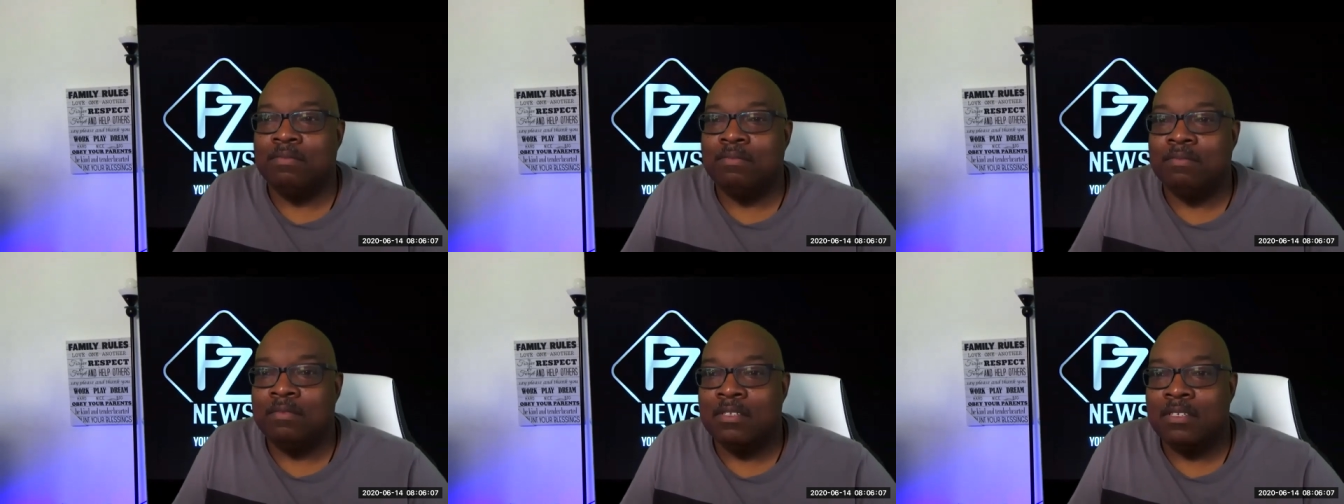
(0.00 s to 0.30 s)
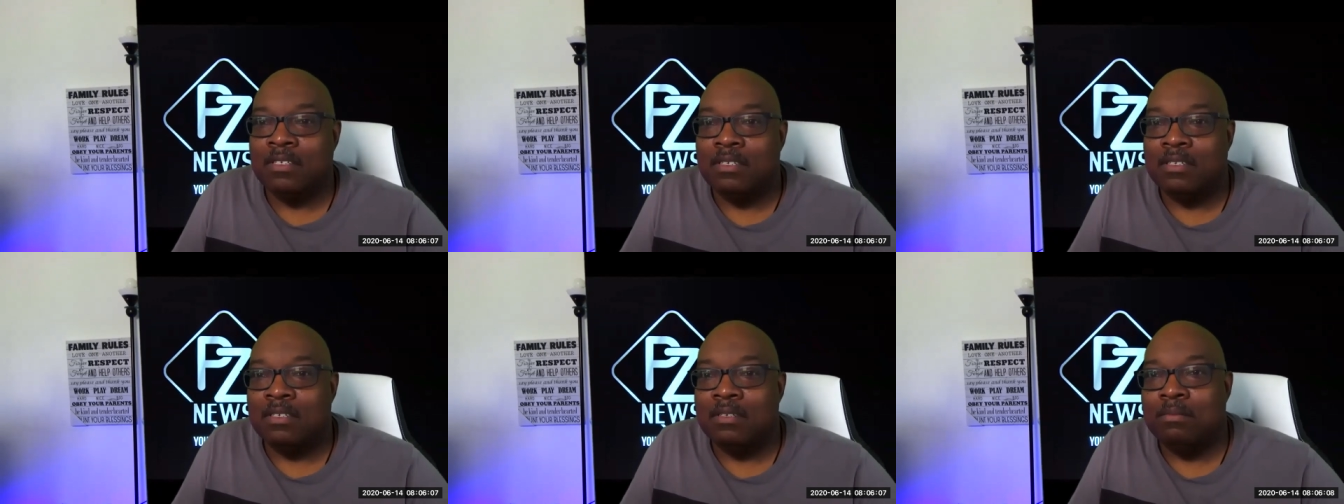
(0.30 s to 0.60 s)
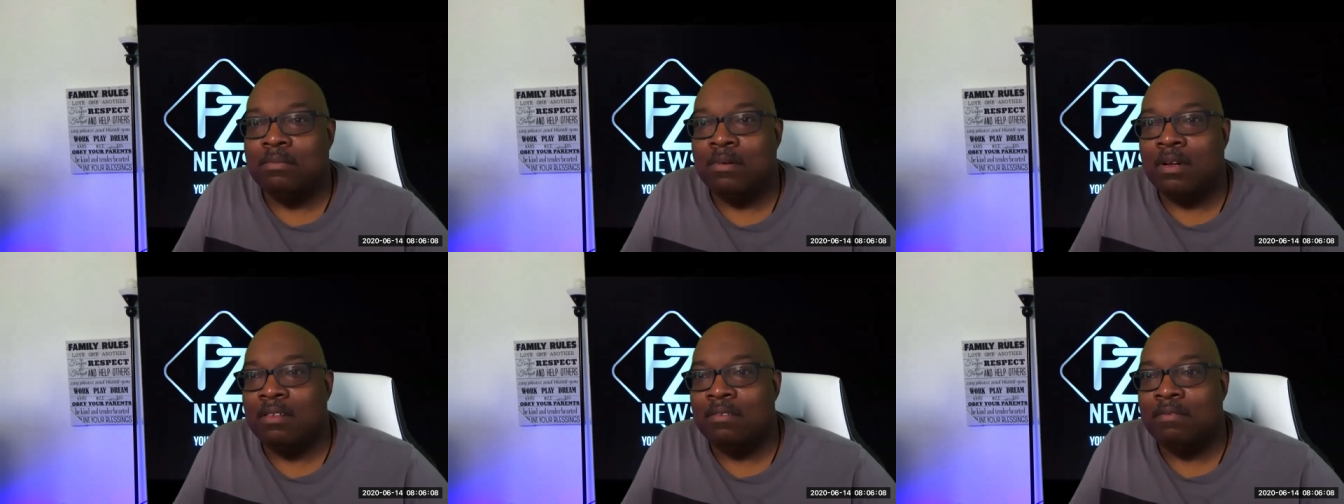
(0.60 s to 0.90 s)
This is
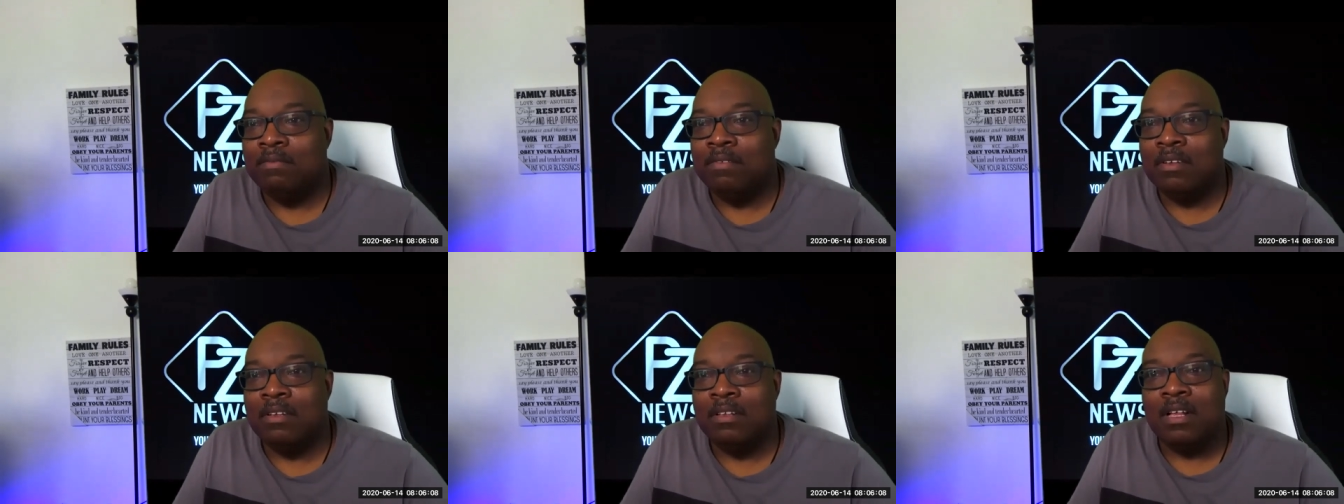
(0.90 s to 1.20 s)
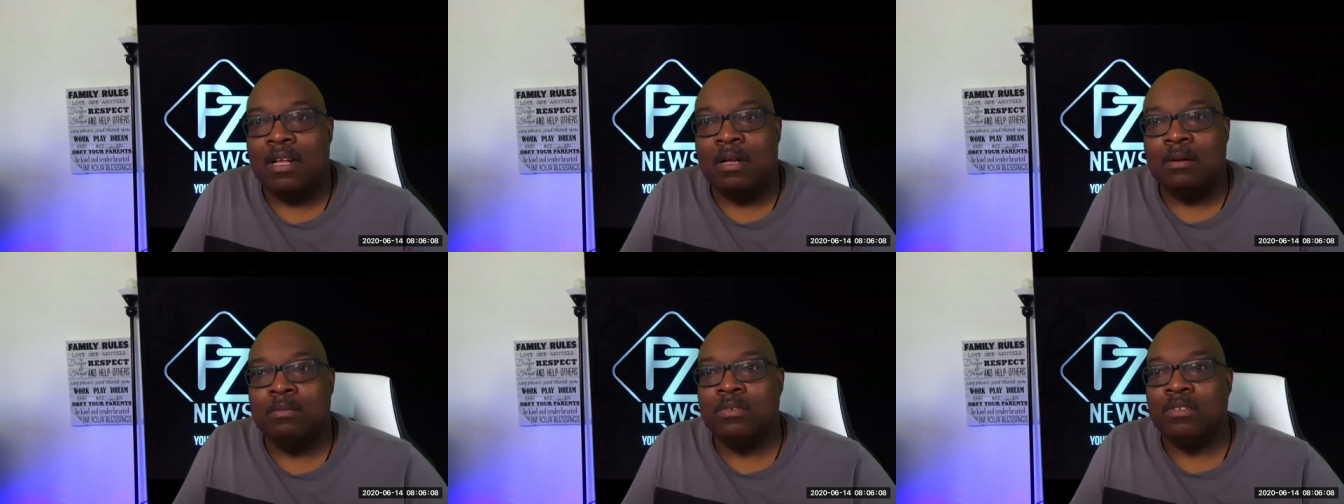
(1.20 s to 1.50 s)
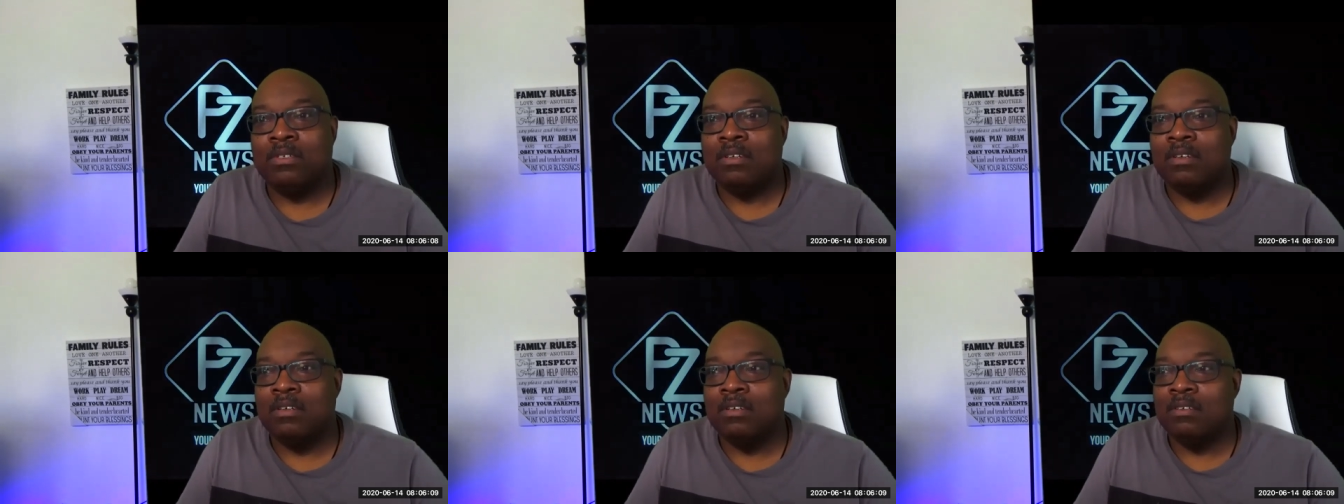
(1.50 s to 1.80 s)
Brother Phil
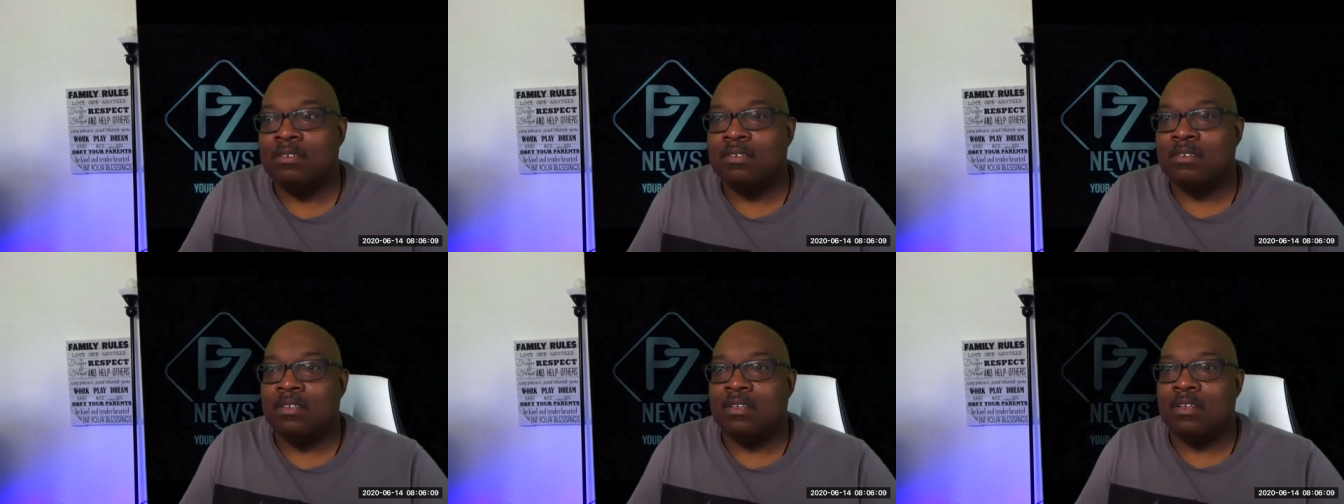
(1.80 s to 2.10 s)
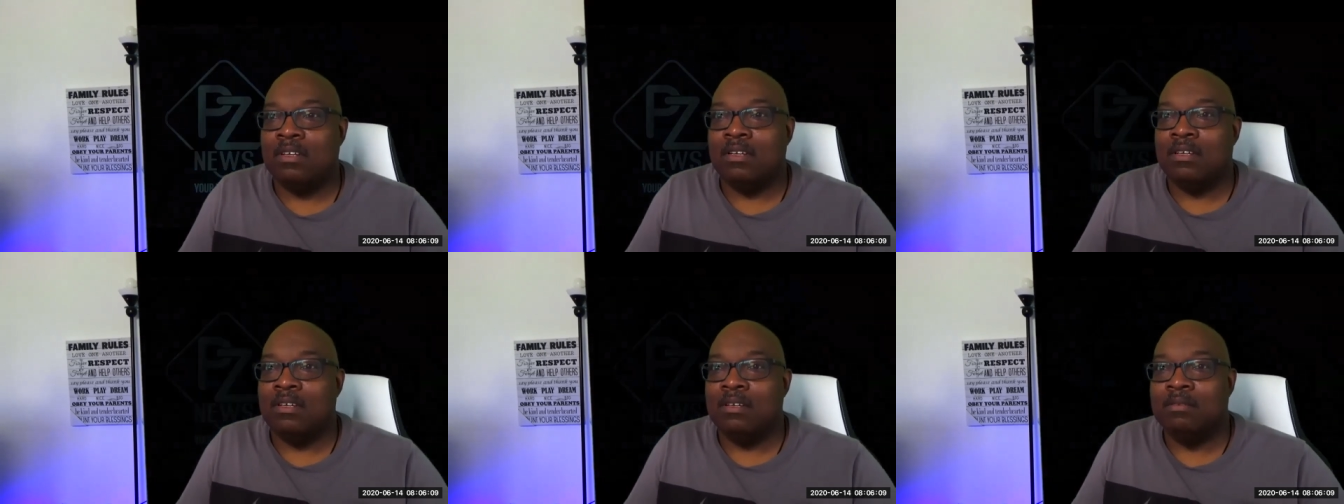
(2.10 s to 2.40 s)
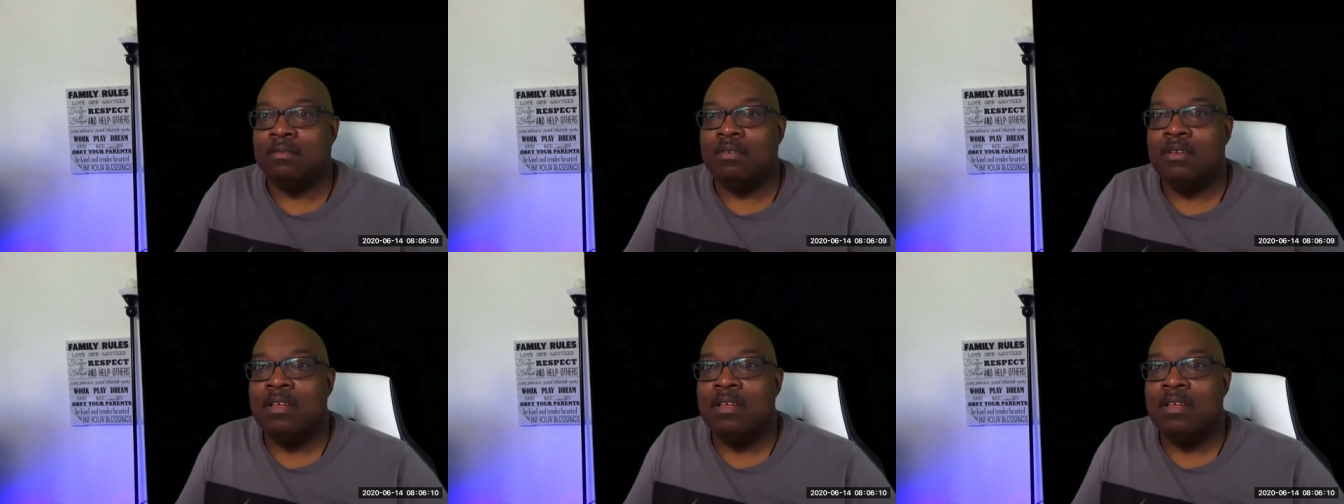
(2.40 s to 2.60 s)
Armstrong uh,